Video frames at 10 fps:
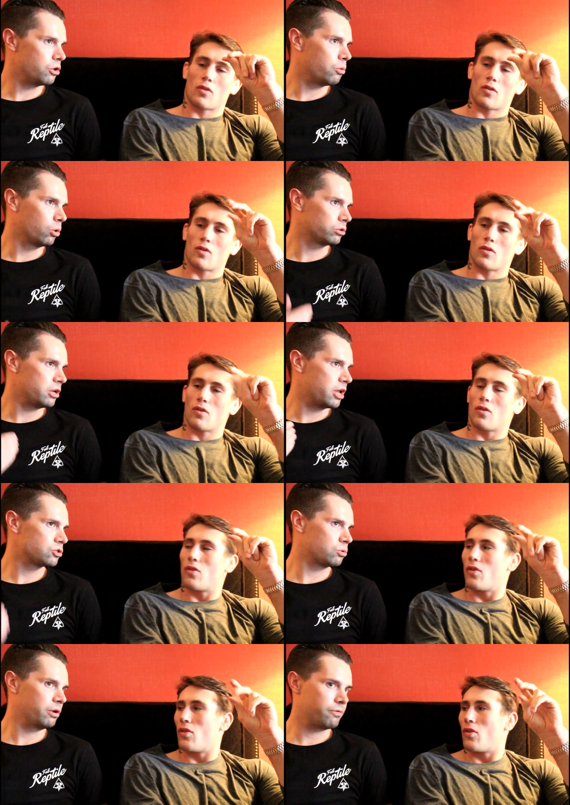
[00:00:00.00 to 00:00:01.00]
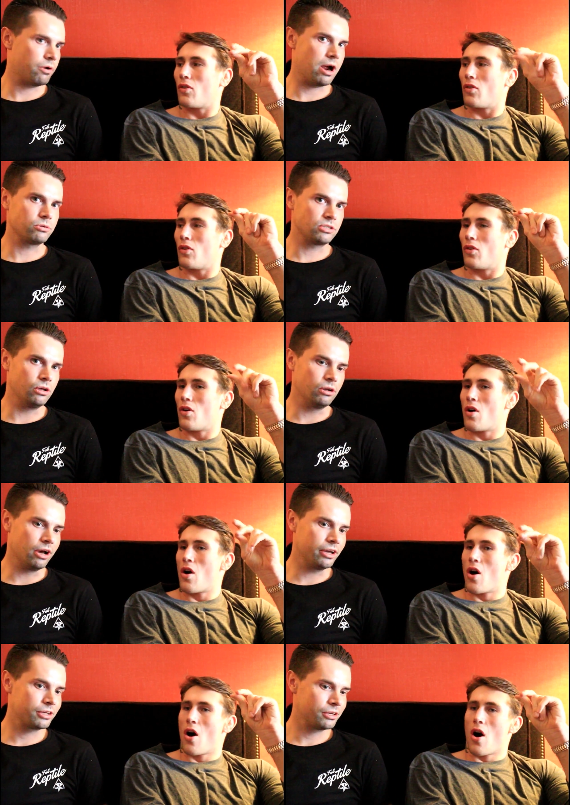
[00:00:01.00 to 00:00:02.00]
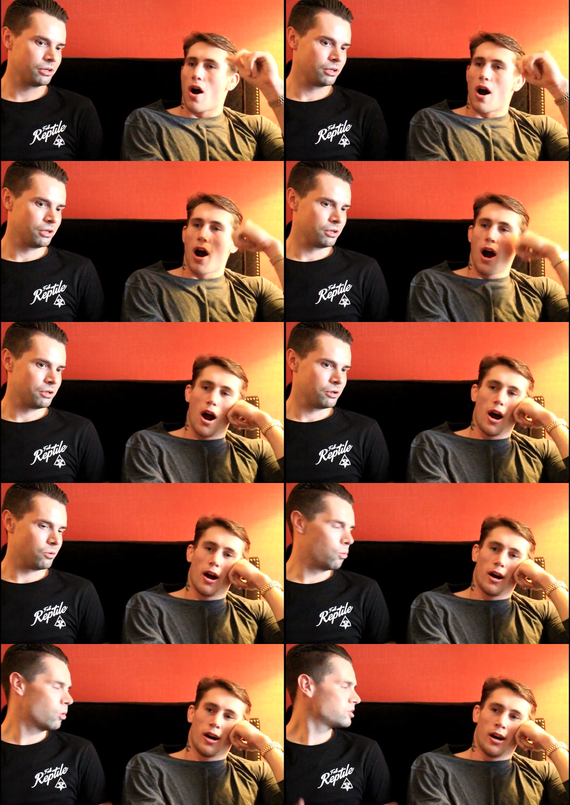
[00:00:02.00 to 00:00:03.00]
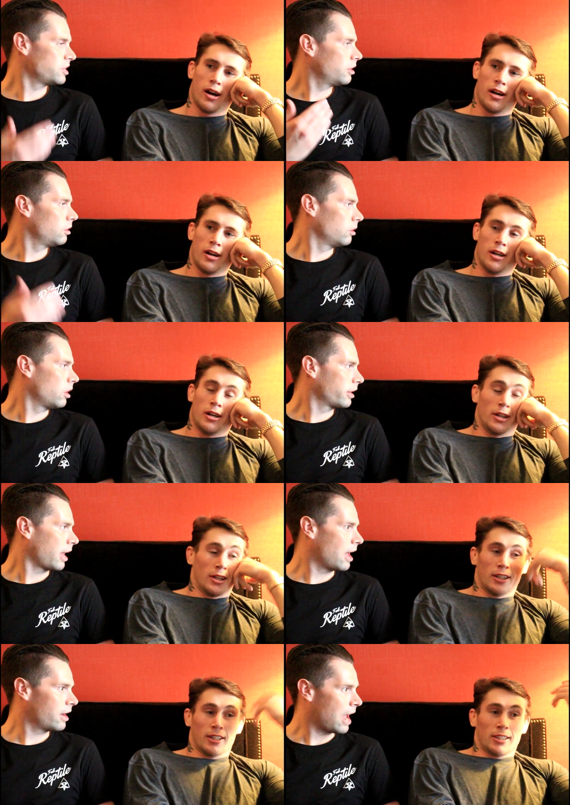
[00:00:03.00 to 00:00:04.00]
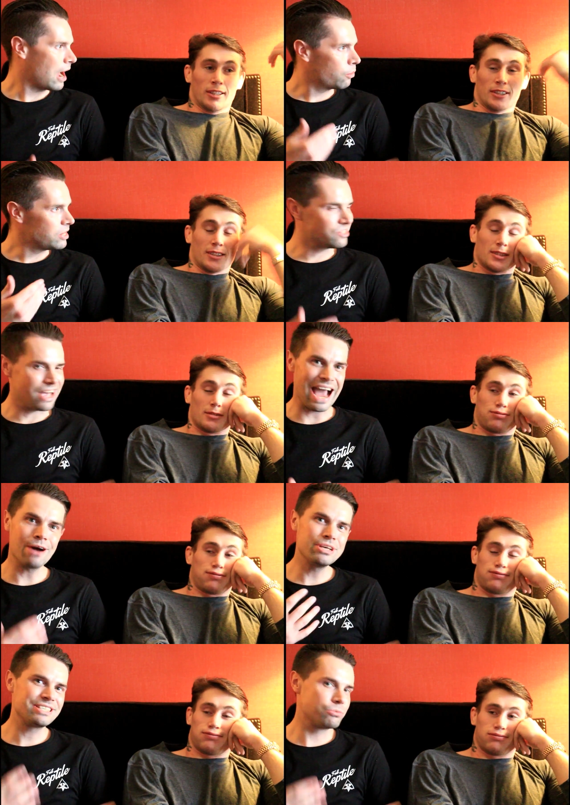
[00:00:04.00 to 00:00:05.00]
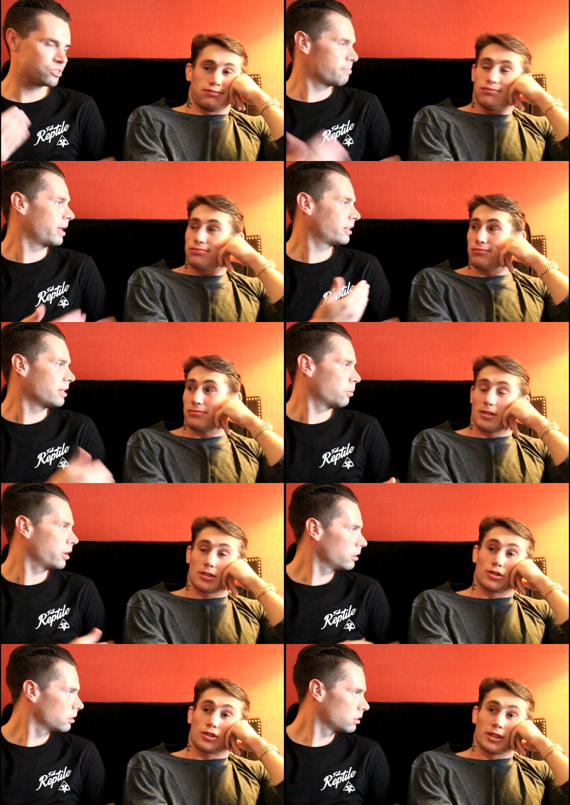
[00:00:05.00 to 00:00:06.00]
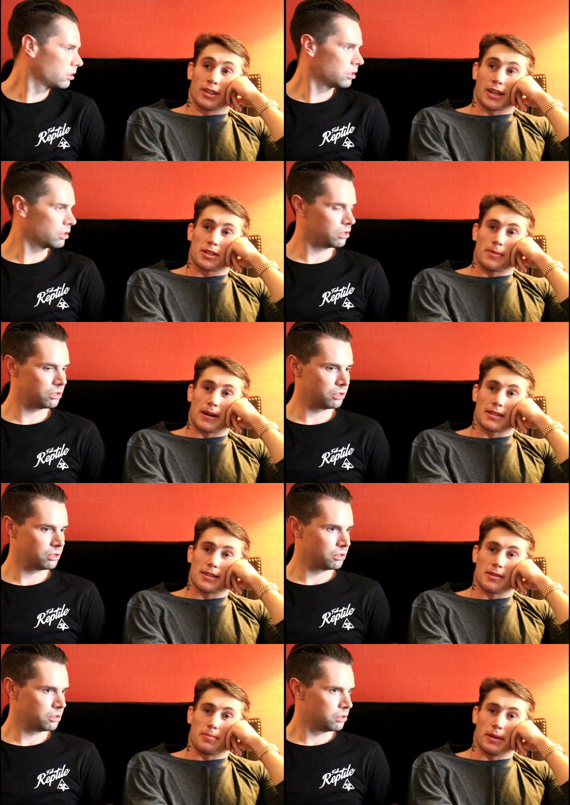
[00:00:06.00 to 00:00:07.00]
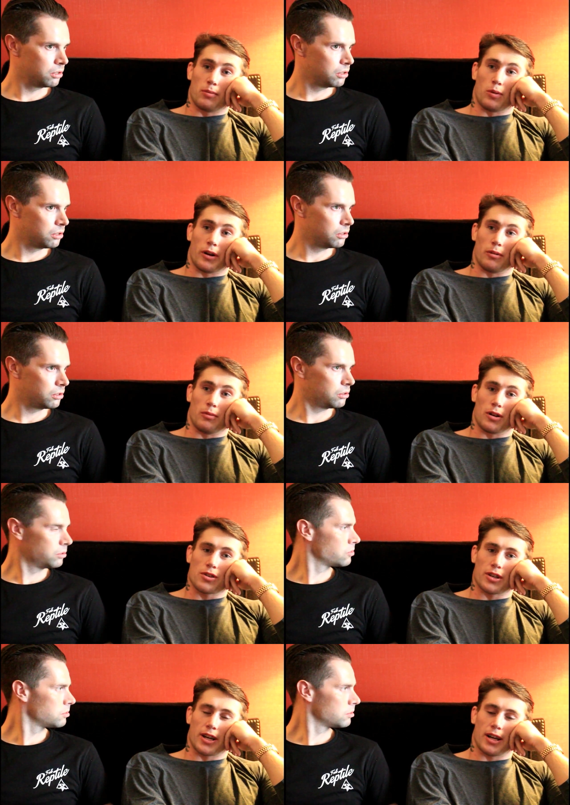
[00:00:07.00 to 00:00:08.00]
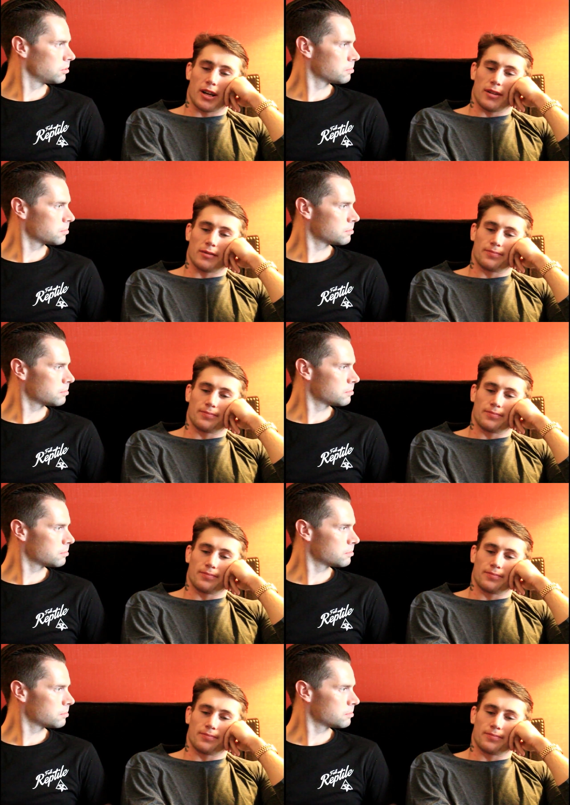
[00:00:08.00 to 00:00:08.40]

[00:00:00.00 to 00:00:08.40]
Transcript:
Speaker 1: you what the next 24 hours looked like. What did it look like, and how easy how easy was it making that weight? Just
Speaker 2: didn't expect it to be what it was. Uh,